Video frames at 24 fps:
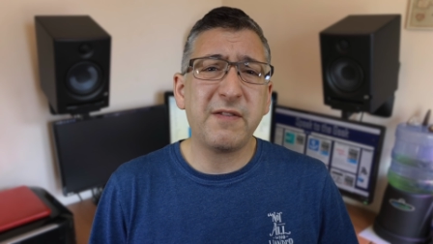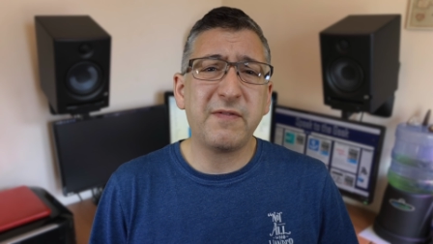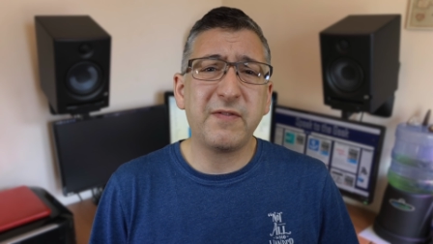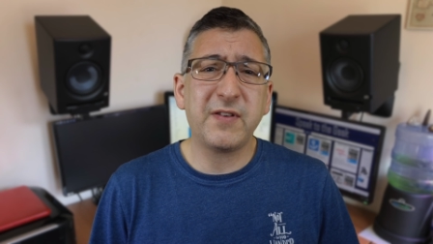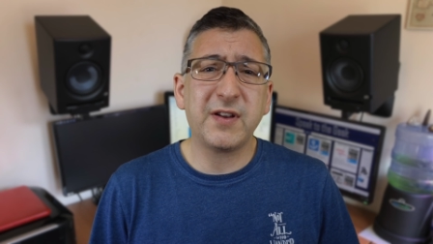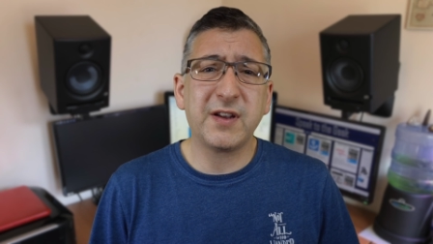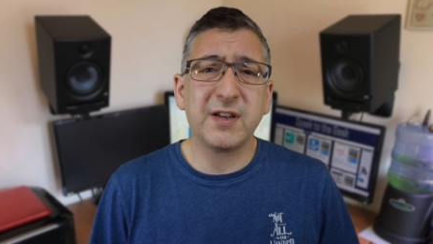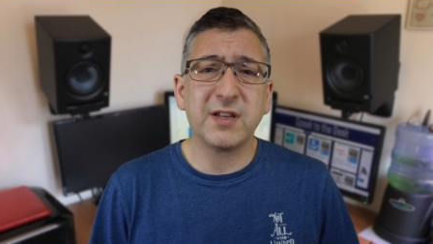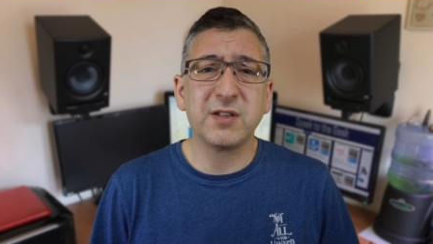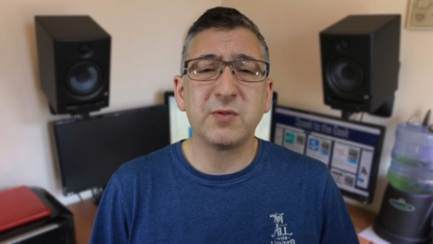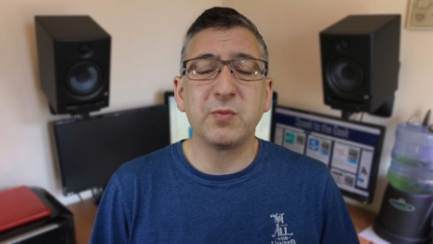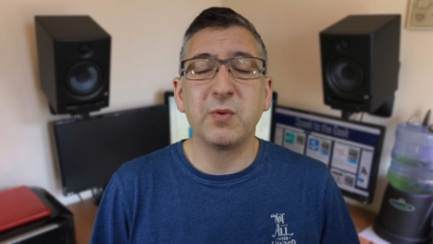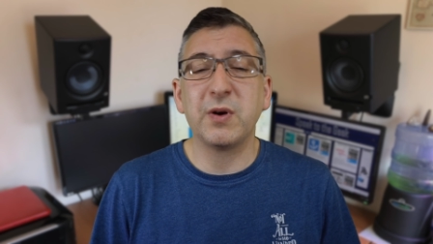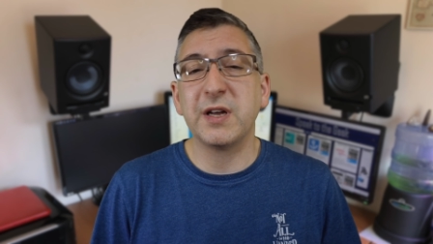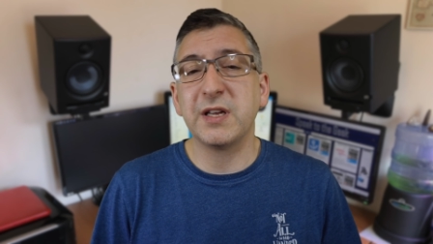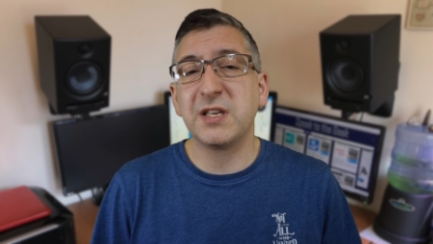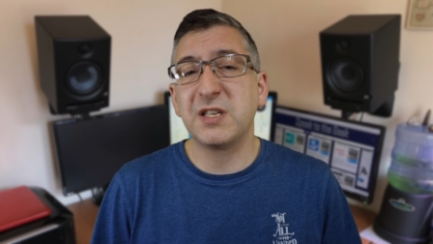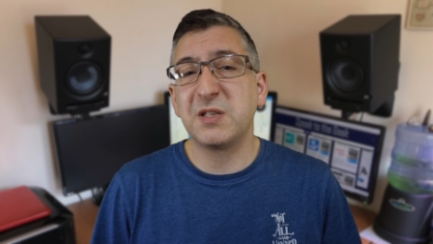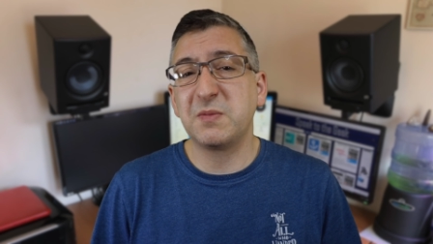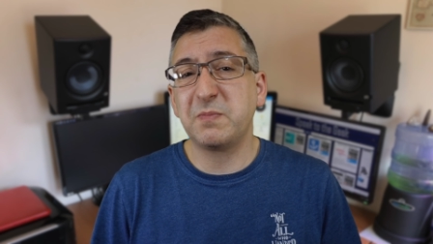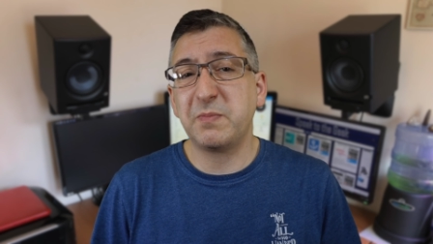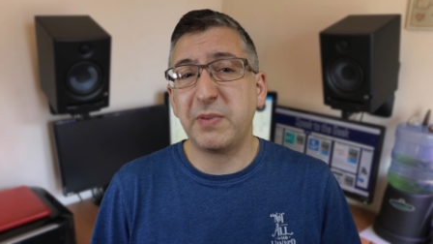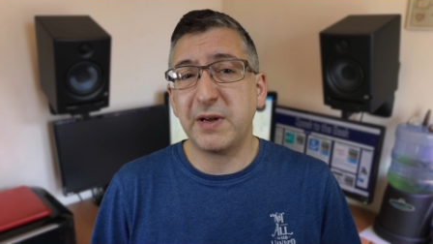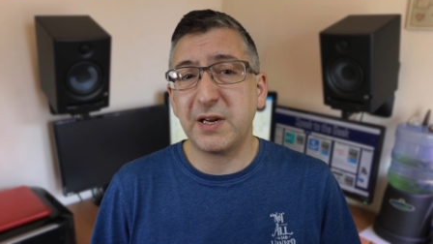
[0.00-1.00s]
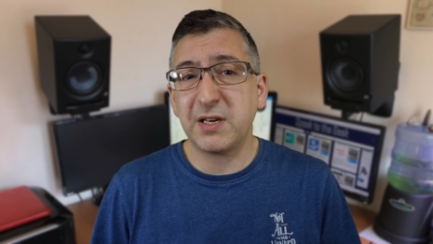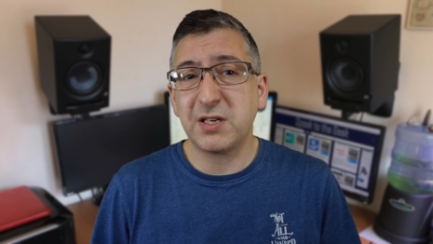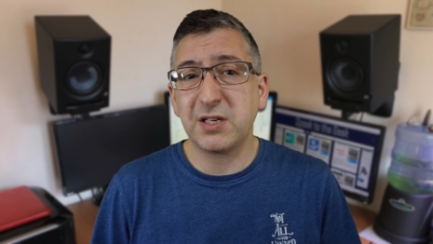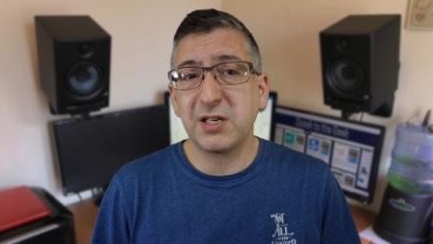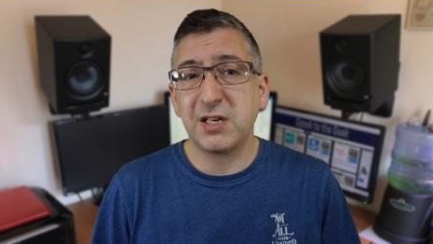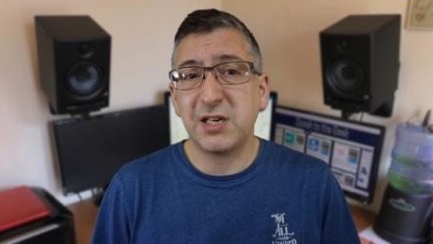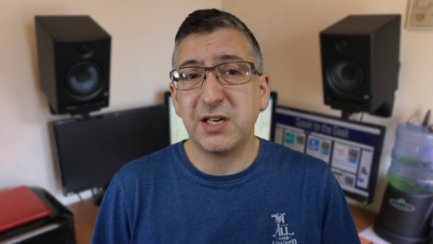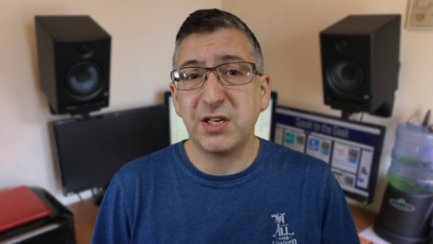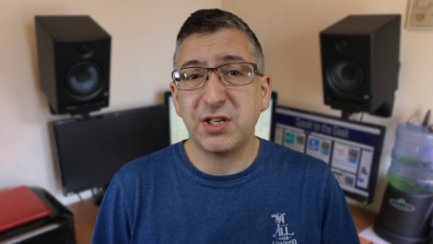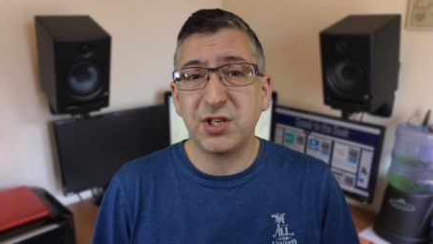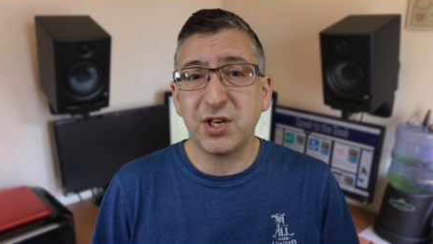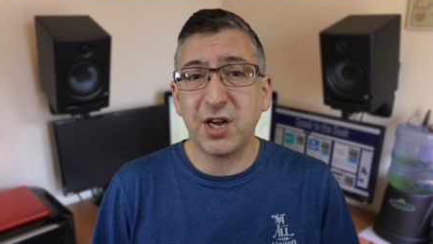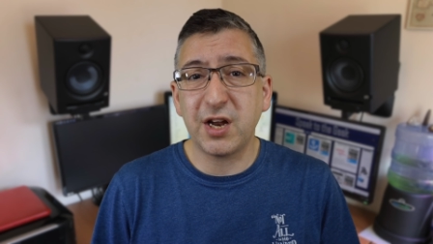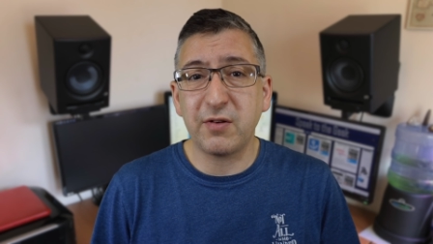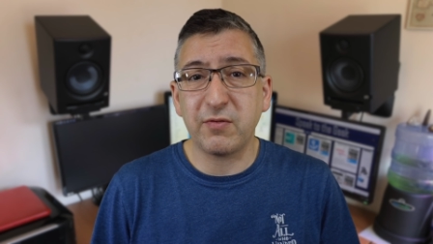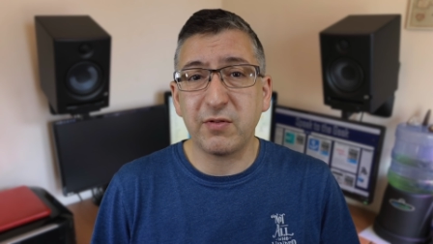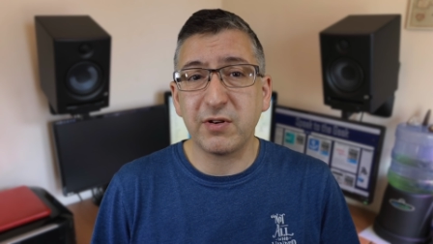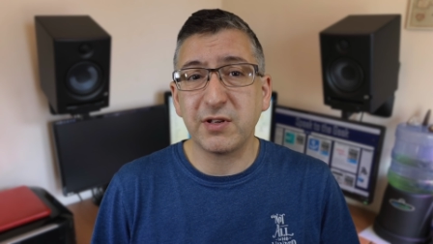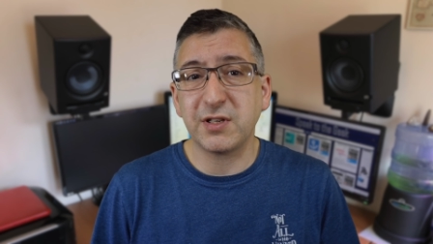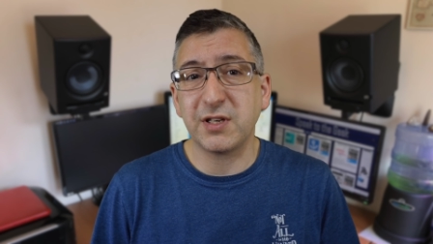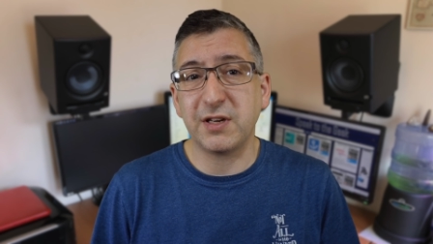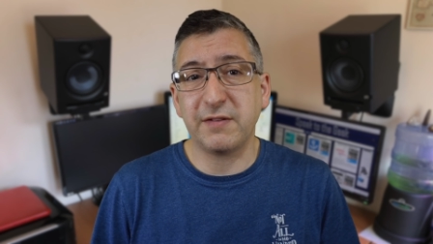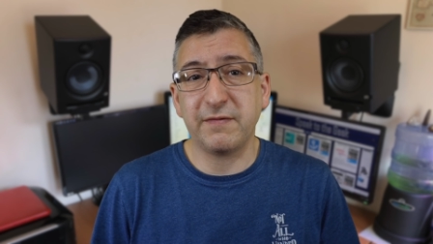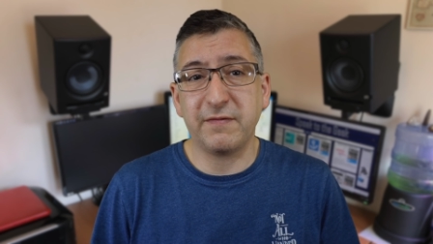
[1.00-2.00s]
figures were especially
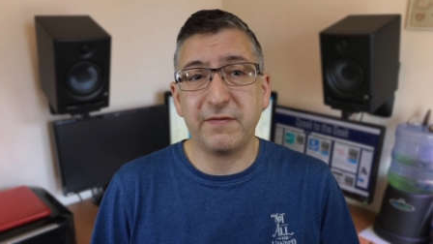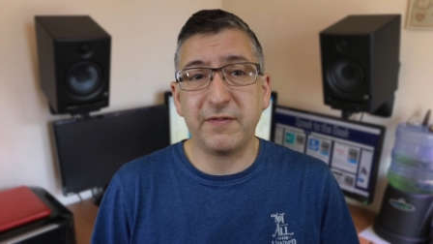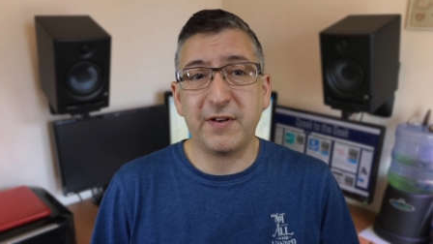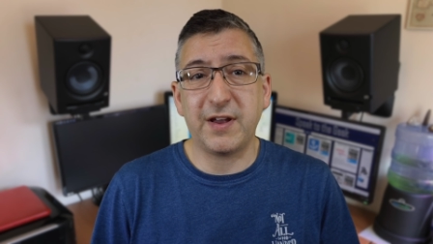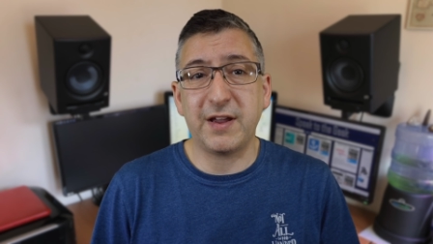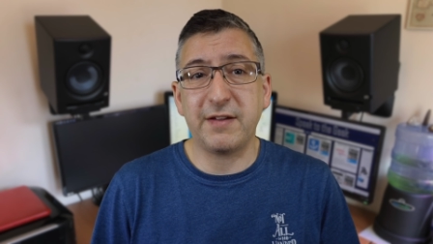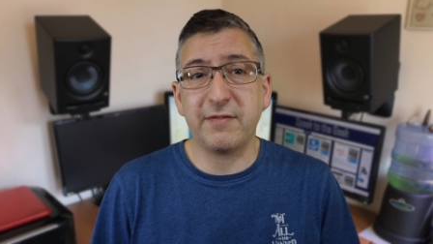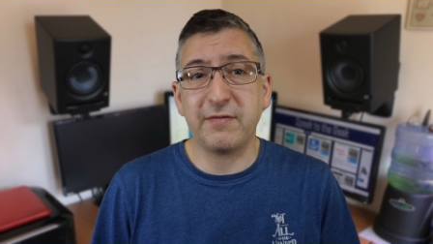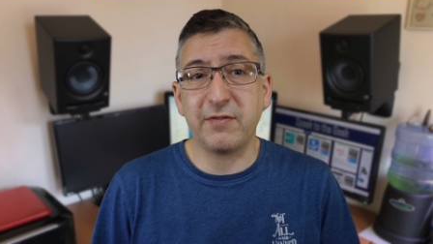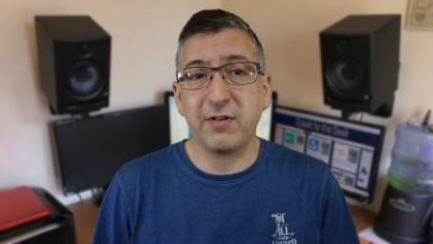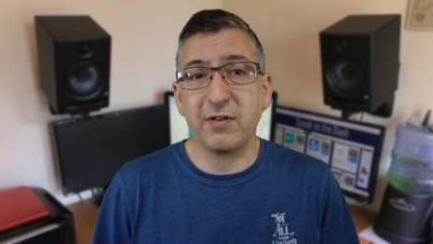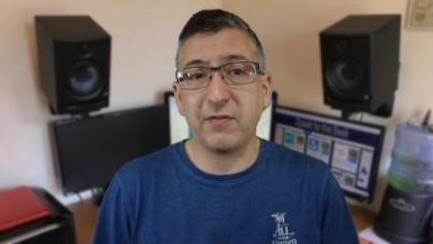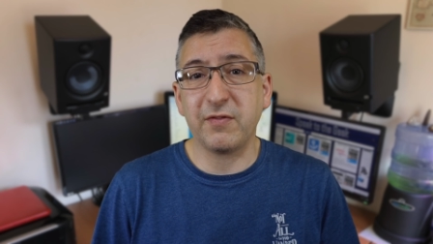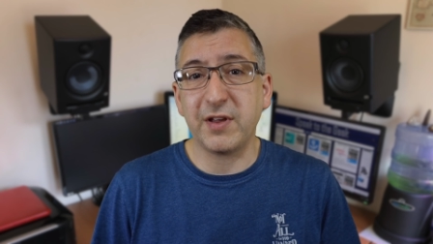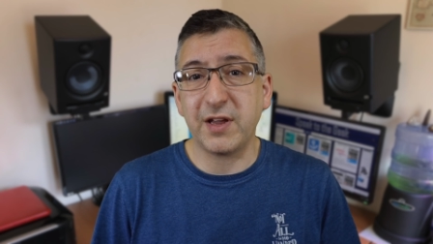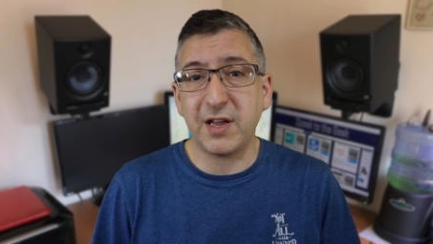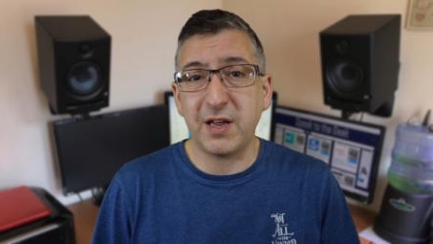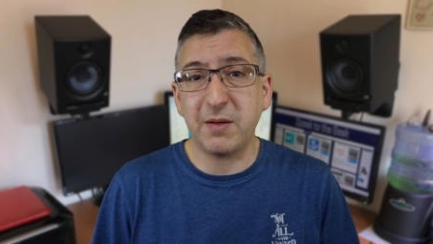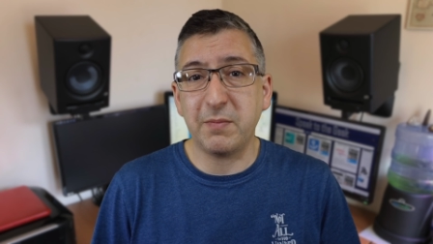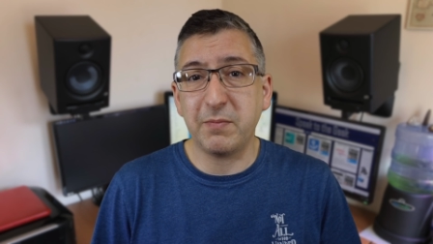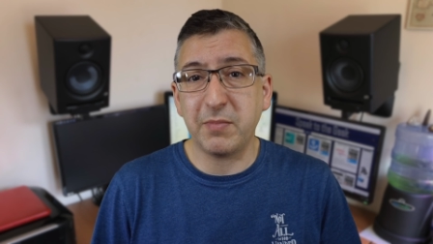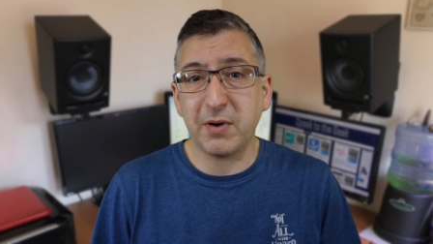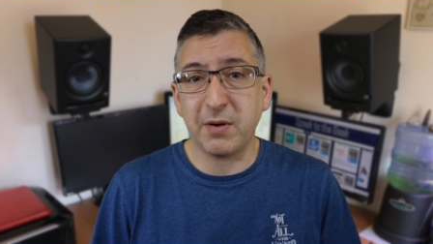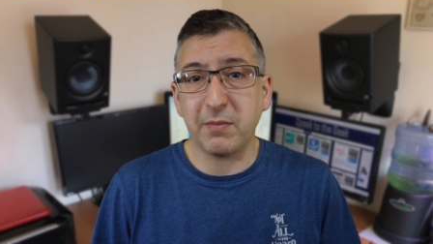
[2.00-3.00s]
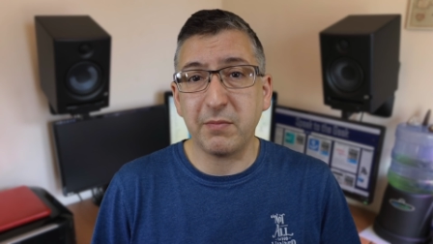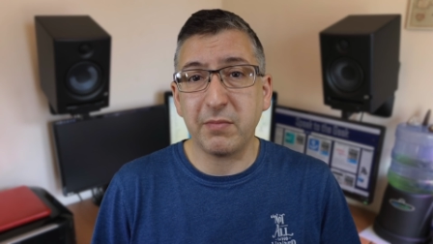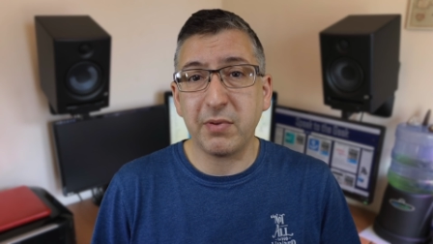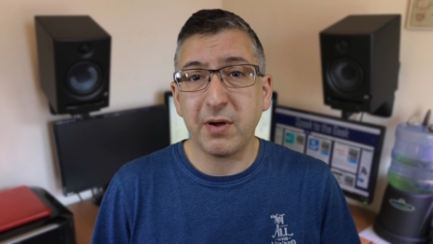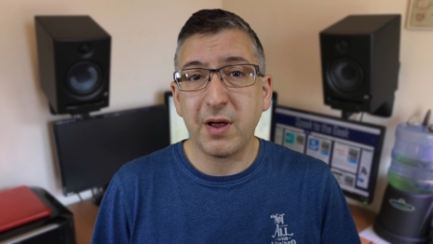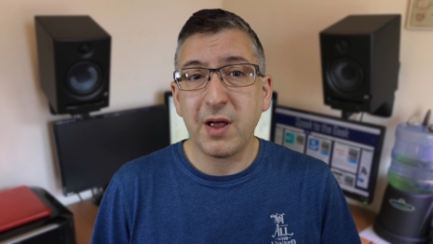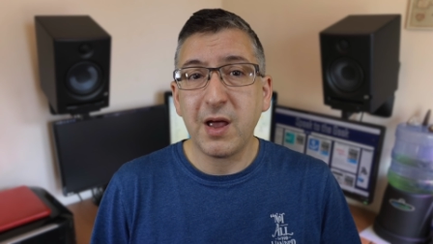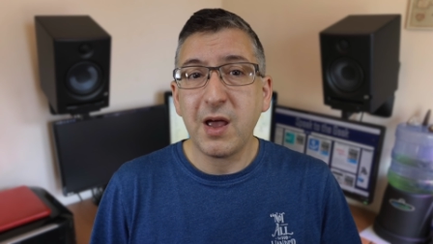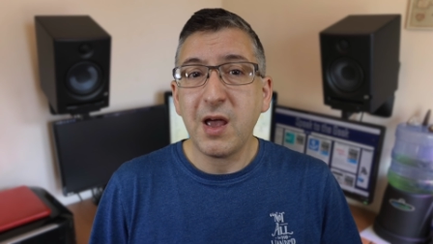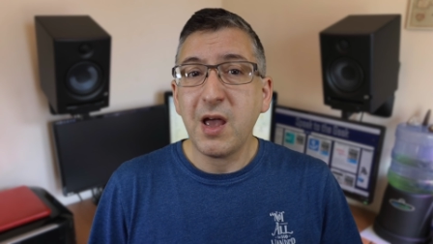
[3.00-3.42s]
generous in favour of the heat pump.